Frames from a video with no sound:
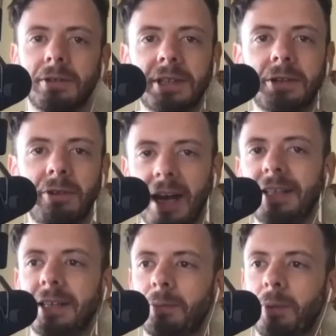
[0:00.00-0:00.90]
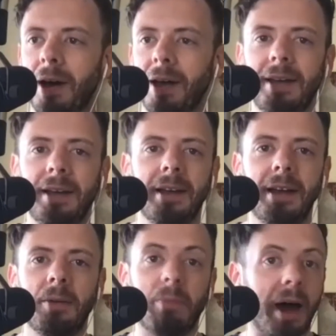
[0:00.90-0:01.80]
is created by
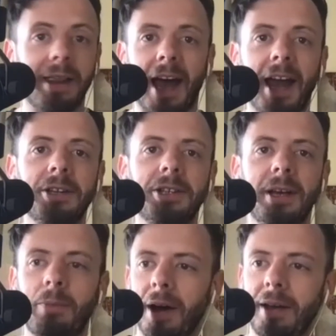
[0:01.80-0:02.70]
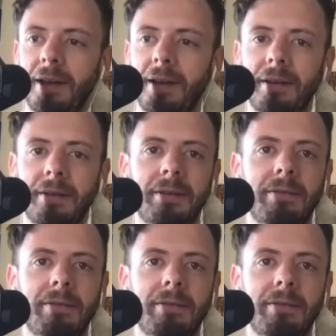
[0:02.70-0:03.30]
that energy, by